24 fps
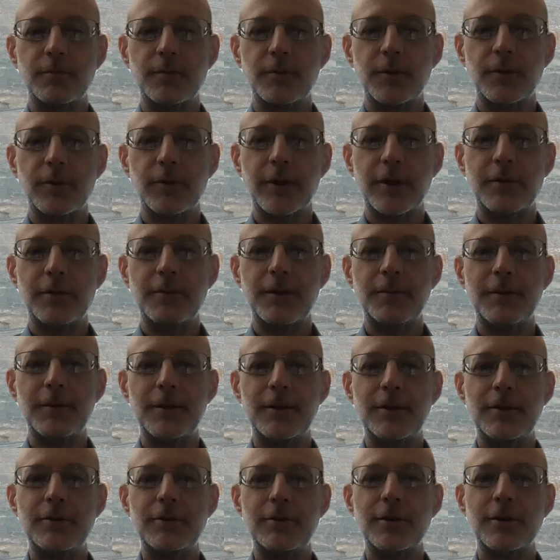Lorraine, maybe
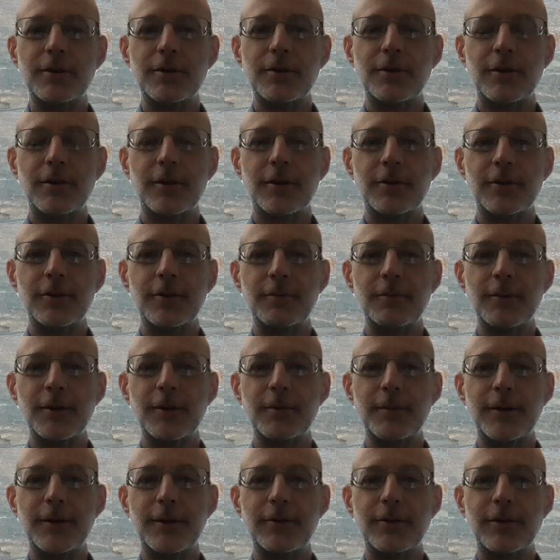you can talk a little bit
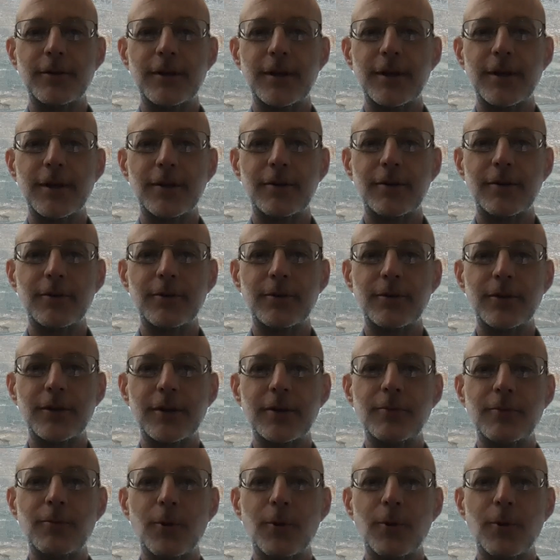about how SIG